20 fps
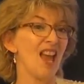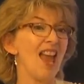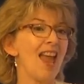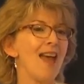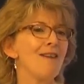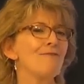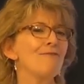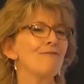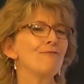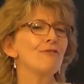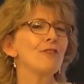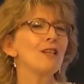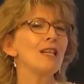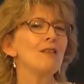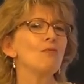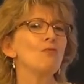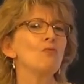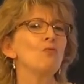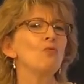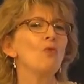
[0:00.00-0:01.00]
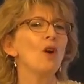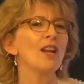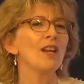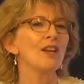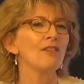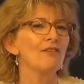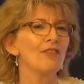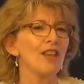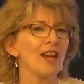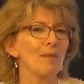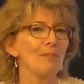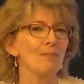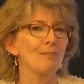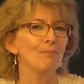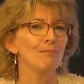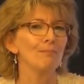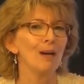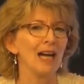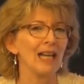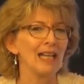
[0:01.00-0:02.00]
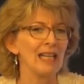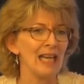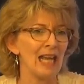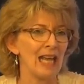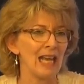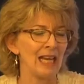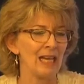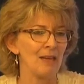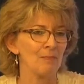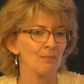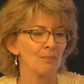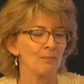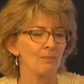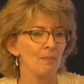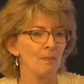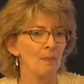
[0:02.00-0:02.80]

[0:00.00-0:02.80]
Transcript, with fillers: Every one of them by name.